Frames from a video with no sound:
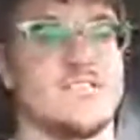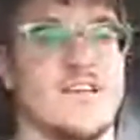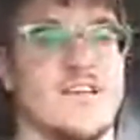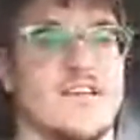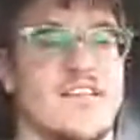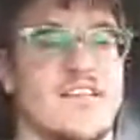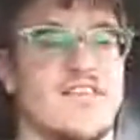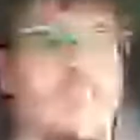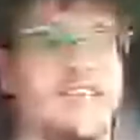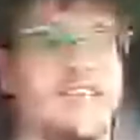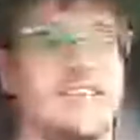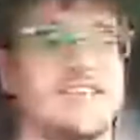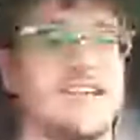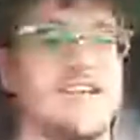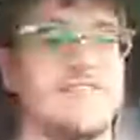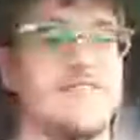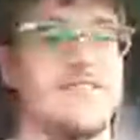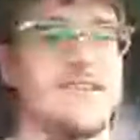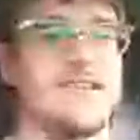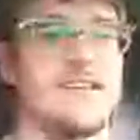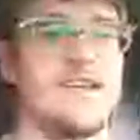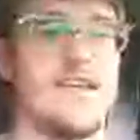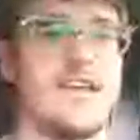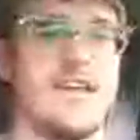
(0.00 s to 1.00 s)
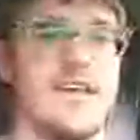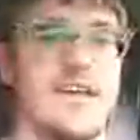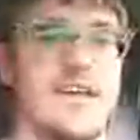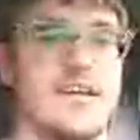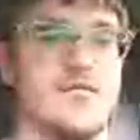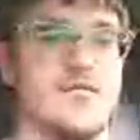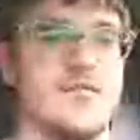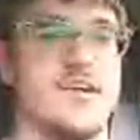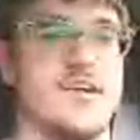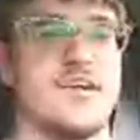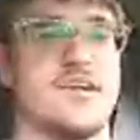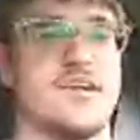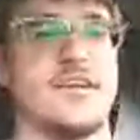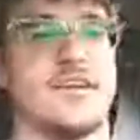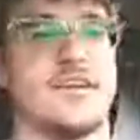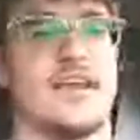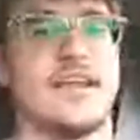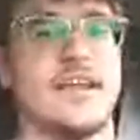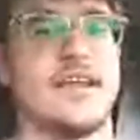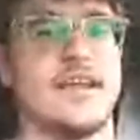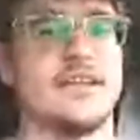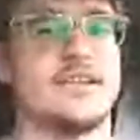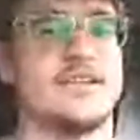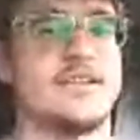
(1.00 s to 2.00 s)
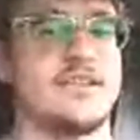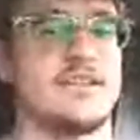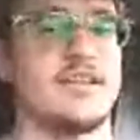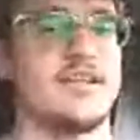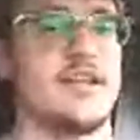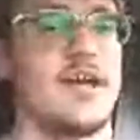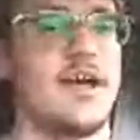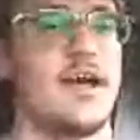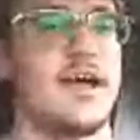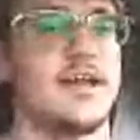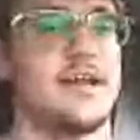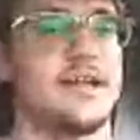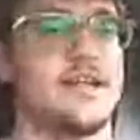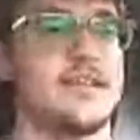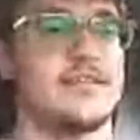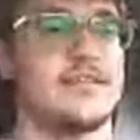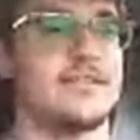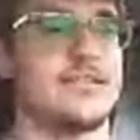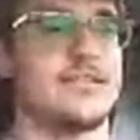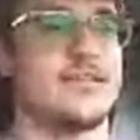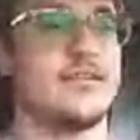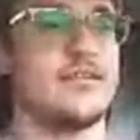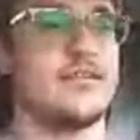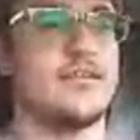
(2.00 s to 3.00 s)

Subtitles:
and I think Stephen King, when he did his in the 90s,